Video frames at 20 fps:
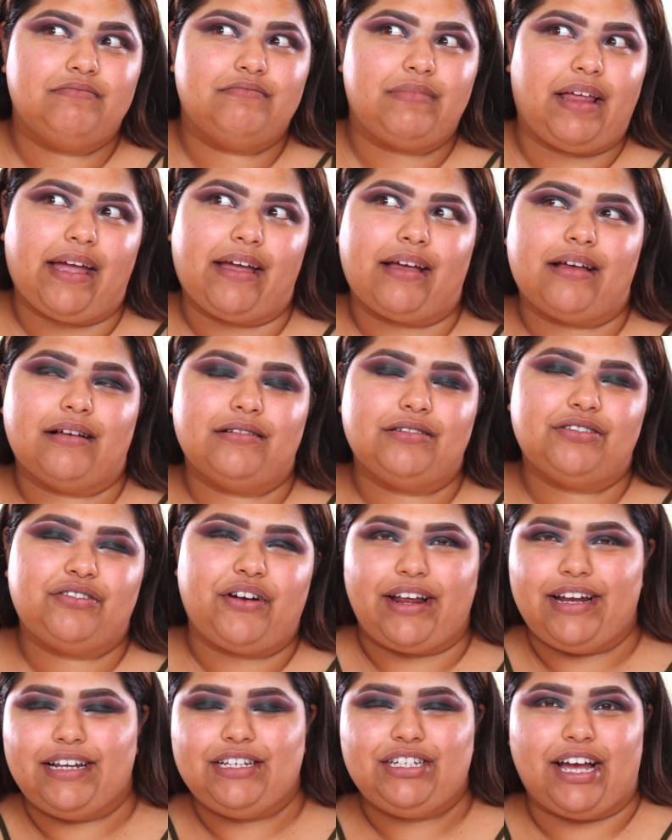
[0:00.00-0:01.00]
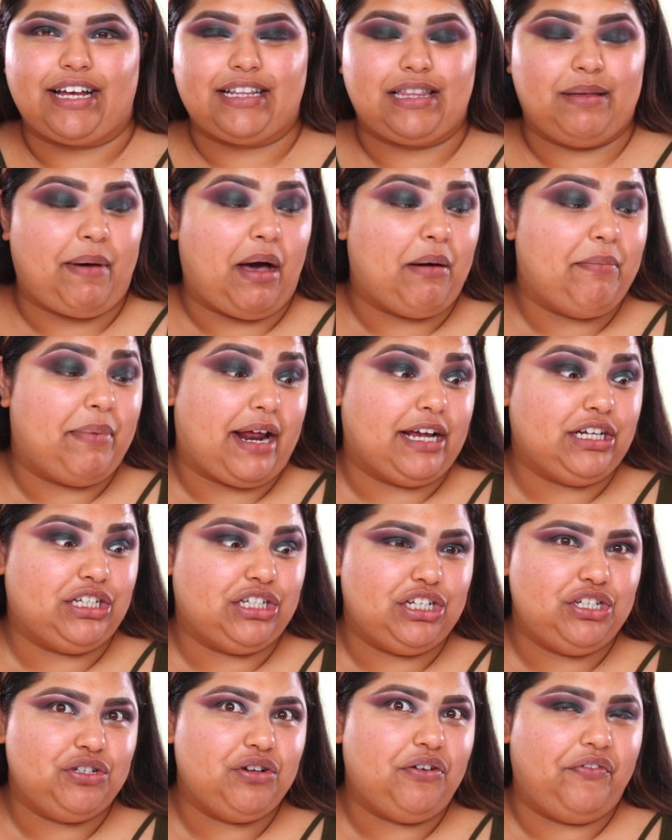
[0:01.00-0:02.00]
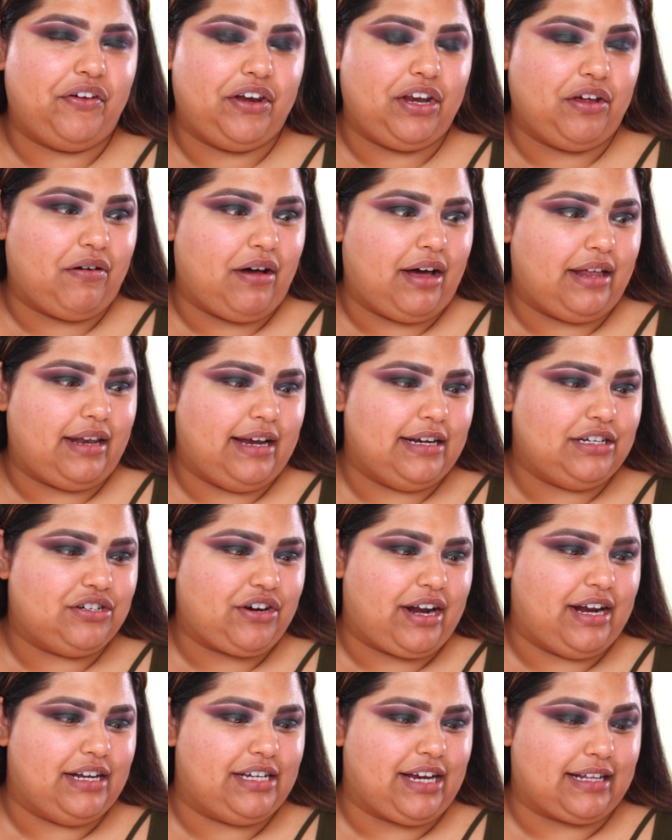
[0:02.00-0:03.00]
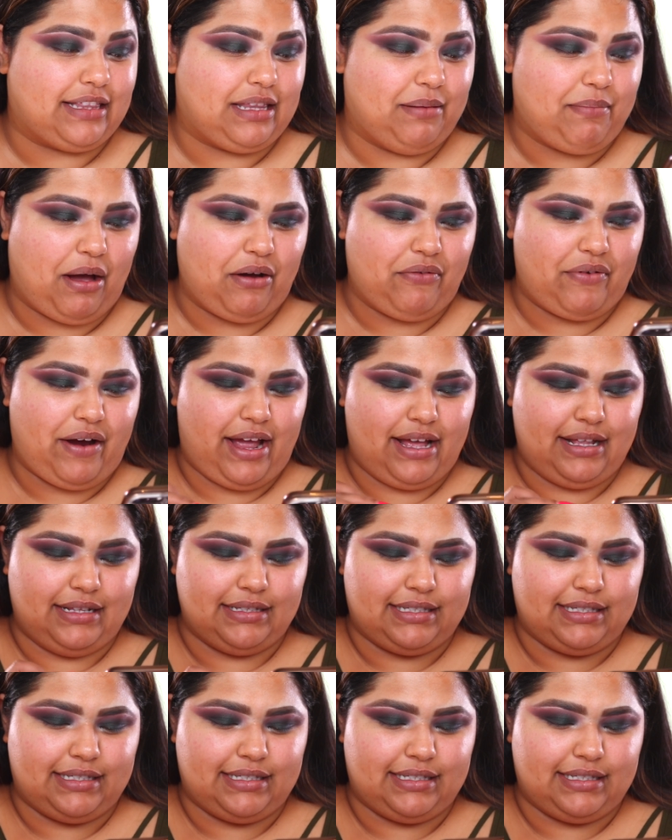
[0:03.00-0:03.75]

like try to check them out. But I should do a video on it trying to check them out, right?